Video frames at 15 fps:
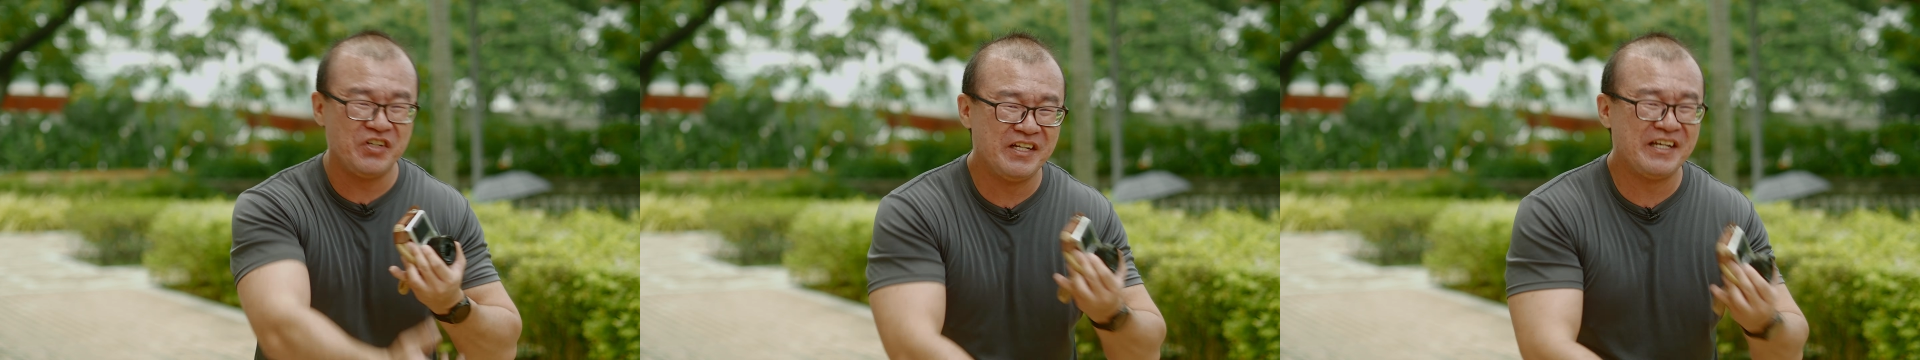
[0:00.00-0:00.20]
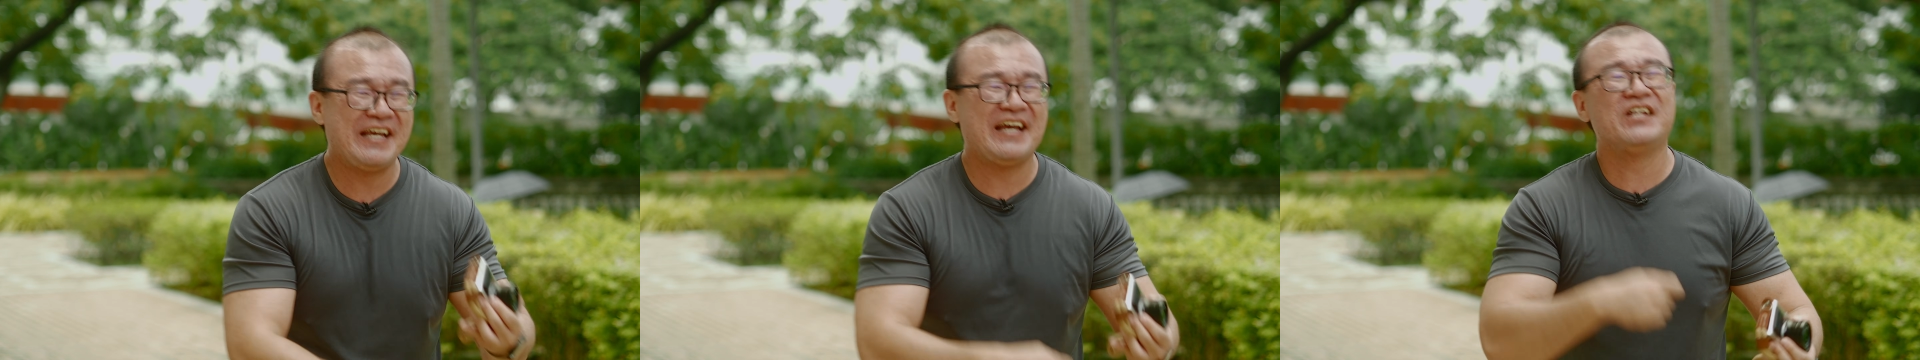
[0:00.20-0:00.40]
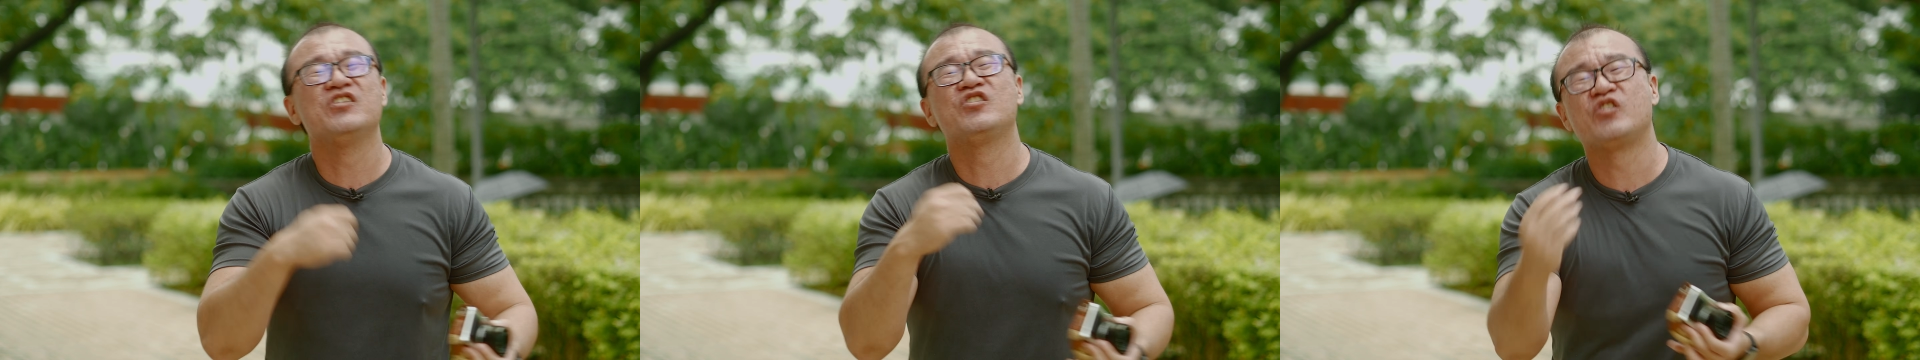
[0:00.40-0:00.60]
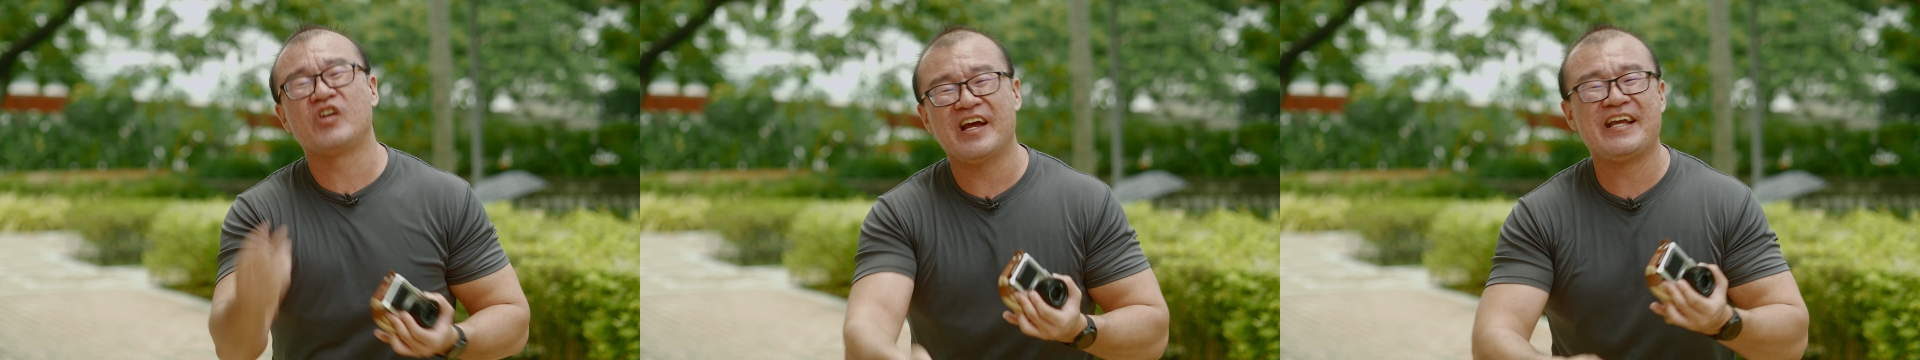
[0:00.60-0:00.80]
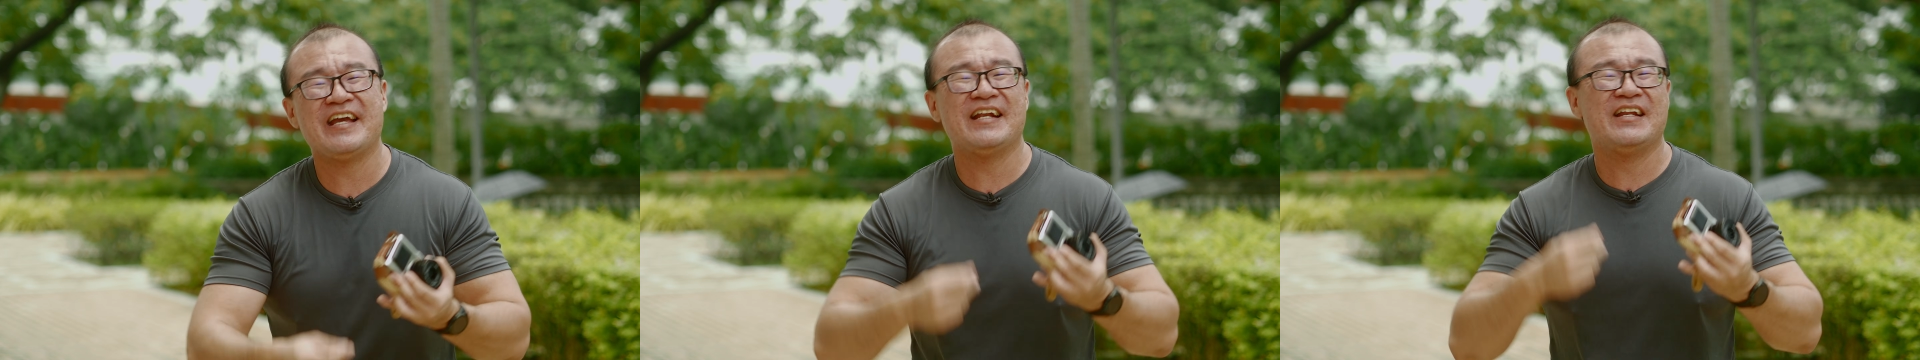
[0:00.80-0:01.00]
it again,
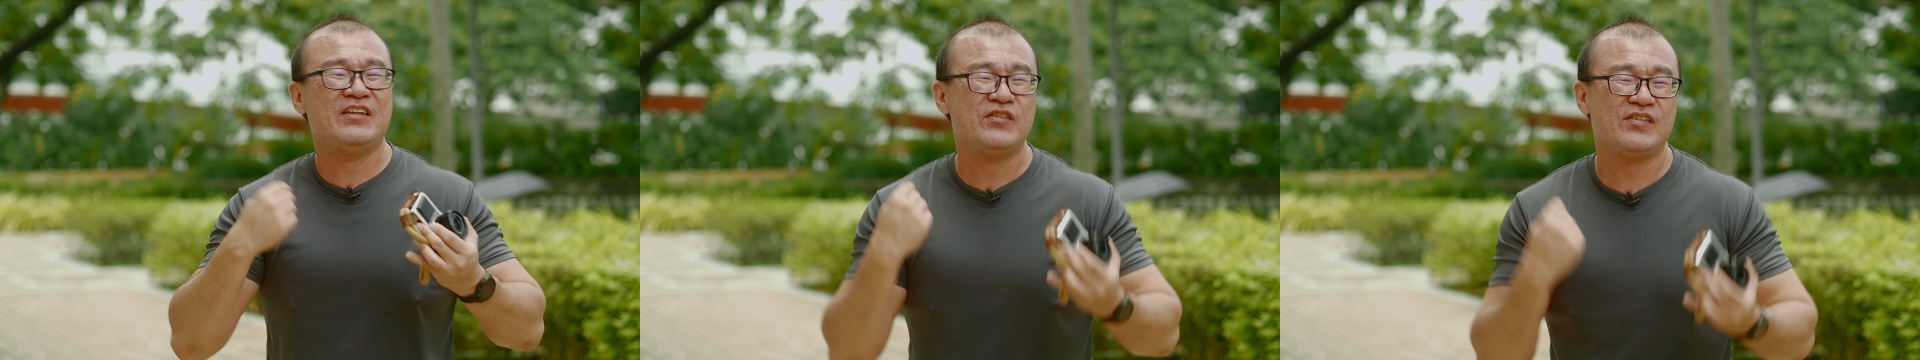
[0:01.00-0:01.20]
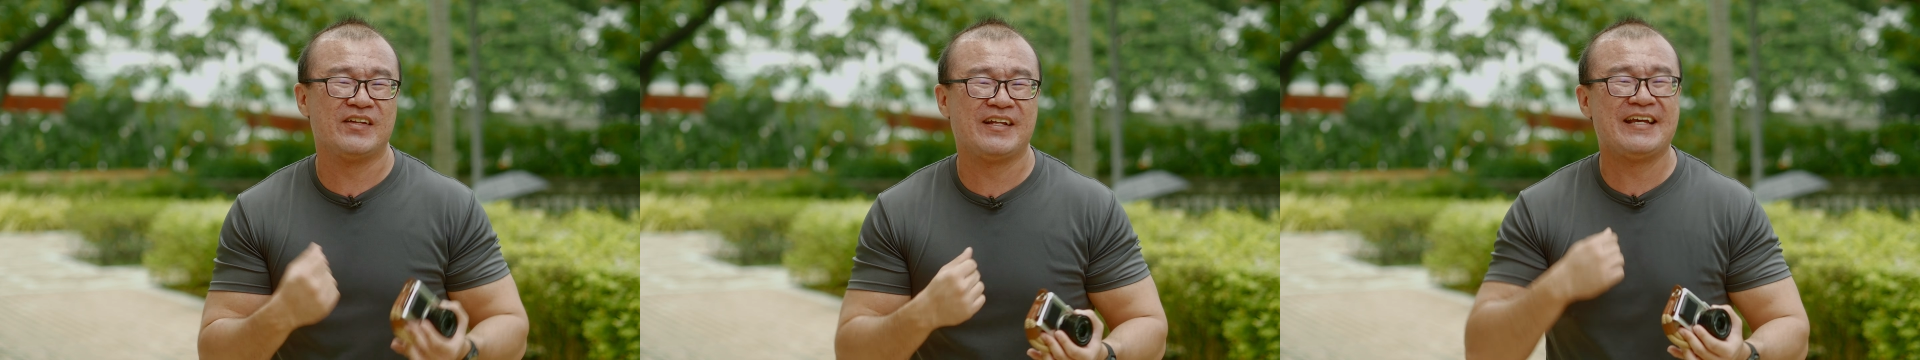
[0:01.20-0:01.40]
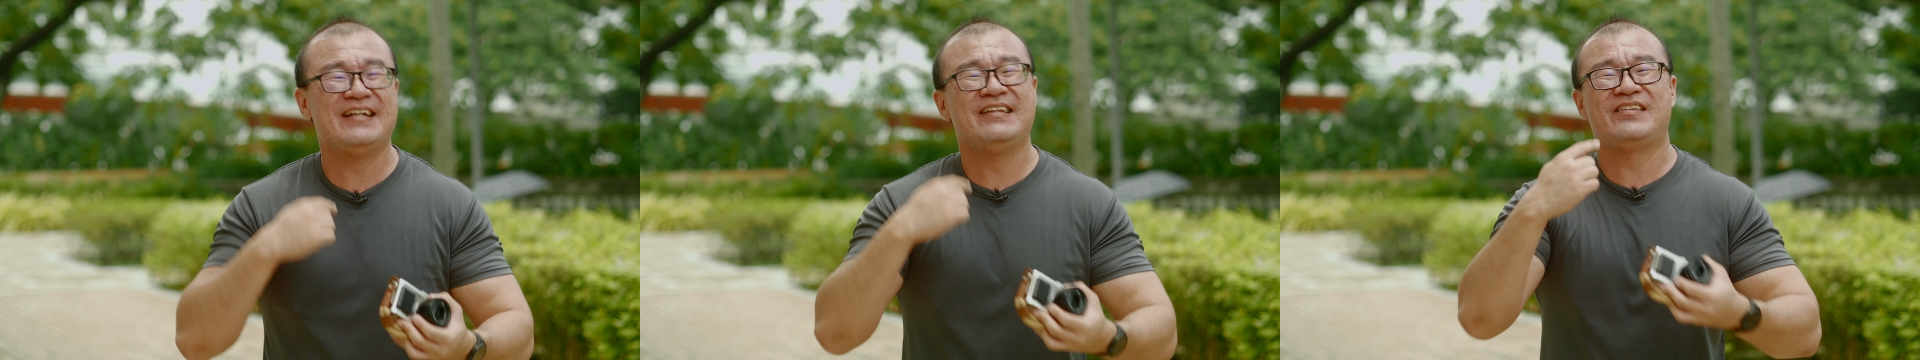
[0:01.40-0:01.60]
dry again, and use it again.